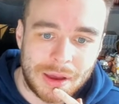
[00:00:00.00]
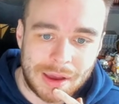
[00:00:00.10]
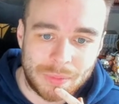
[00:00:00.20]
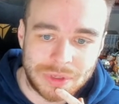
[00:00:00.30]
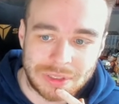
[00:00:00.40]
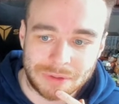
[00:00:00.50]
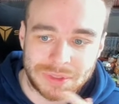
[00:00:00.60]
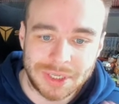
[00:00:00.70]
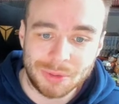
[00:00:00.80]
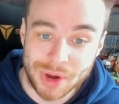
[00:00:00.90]
Which is
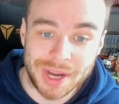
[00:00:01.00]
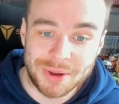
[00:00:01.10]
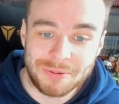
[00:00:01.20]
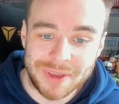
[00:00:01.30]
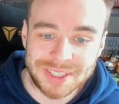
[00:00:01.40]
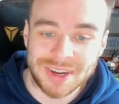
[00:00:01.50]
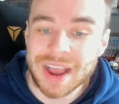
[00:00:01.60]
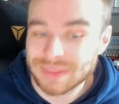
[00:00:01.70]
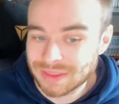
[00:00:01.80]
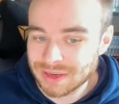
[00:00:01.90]
obviously a really good fixture,
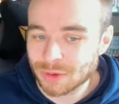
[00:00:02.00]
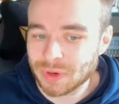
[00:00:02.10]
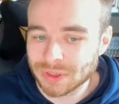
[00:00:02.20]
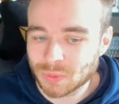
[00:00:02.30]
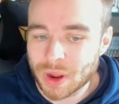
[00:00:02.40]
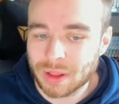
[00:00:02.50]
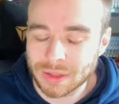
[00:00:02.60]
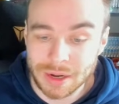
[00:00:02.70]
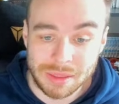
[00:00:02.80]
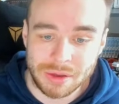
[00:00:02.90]
and then they double as well
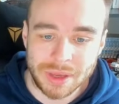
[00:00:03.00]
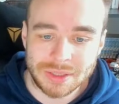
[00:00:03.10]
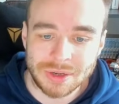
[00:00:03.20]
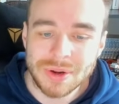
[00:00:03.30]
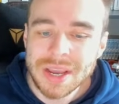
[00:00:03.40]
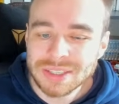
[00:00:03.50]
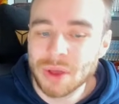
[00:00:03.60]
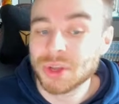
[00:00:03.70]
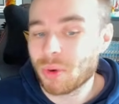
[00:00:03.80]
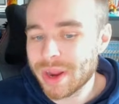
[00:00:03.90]
in 32. It's not
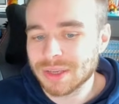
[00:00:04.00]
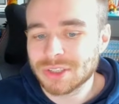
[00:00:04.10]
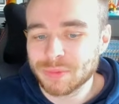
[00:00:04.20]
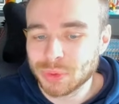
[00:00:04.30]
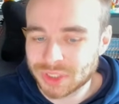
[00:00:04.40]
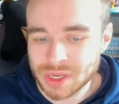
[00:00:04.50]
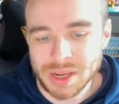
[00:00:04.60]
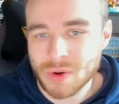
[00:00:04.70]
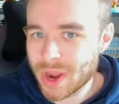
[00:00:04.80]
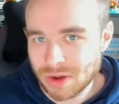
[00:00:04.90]
the greatest double, City
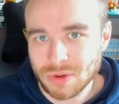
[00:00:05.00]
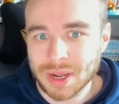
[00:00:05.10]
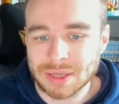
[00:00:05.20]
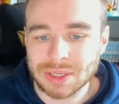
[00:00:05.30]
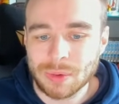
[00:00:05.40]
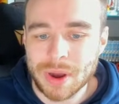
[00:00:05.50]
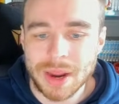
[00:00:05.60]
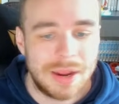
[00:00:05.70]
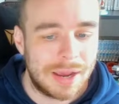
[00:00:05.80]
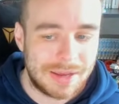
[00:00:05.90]
away and Newcastle
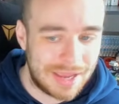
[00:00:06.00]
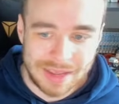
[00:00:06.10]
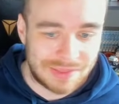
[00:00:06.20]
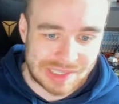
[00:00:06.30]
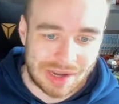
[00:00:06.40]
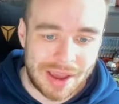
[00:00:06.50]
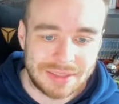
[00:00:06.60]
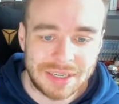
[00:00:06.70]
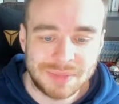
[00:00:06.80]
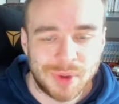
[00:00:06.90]
away, in the
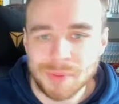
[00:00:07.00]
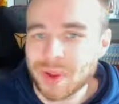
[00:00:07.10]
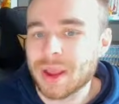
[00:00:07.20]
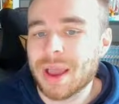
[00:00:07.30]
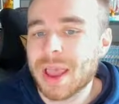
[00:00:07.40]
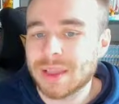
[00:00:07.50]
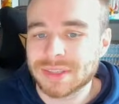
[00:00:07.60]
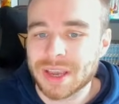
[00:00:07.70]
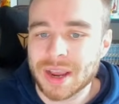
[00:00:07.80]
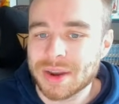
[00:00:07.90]
slightest, but a player like Eze,
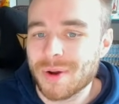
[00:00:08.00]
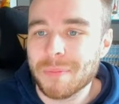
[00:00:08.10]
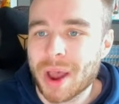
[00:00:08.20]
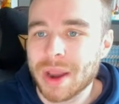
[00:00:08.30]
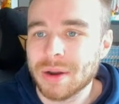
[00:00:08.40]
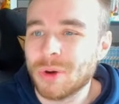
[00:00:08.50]
I don't mind.